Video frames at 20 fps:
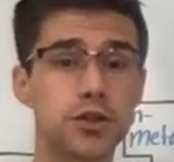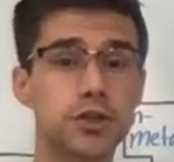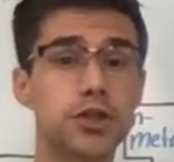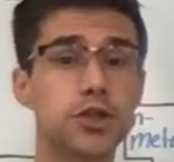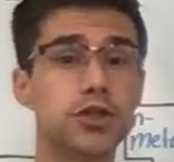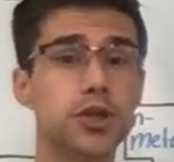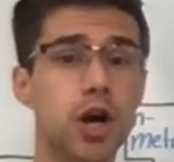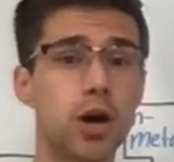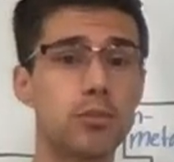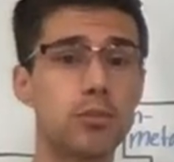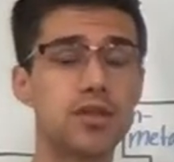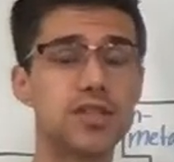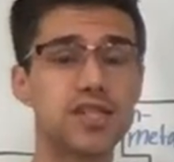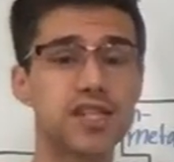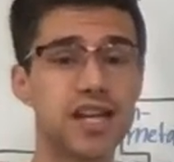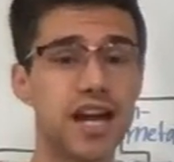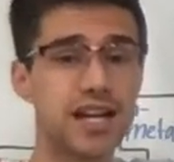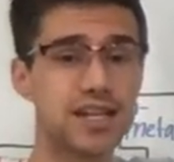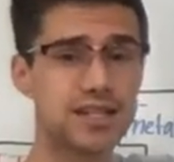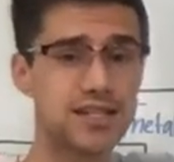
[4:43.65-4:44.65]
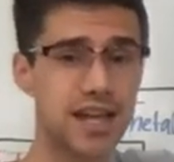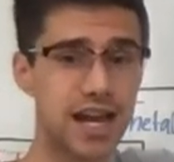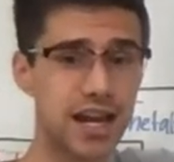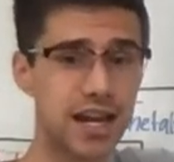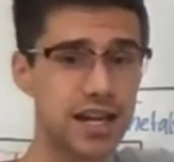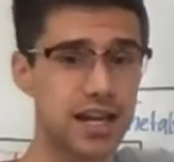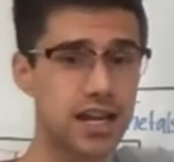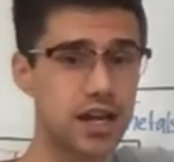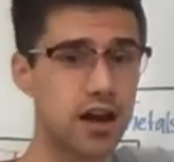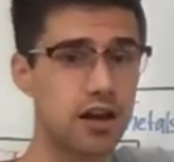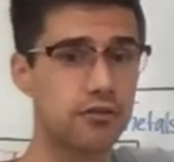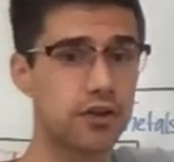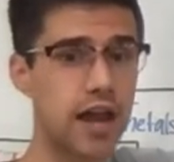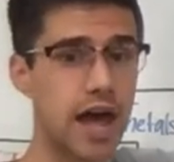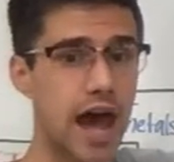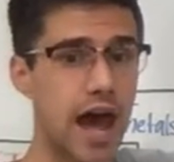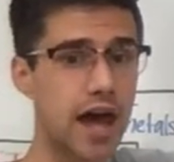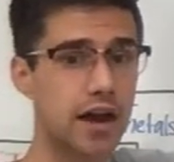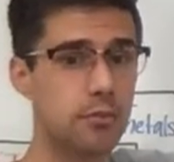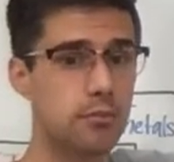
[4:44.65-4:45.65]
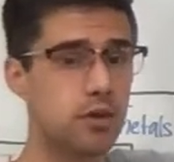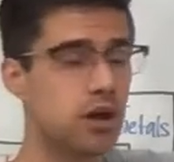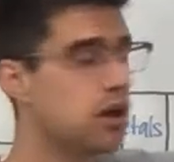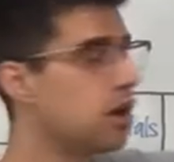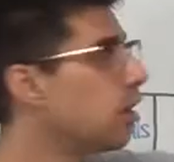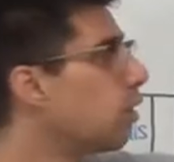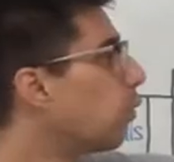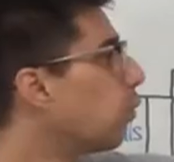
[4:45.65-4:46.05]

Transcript: determines the identity of an atom,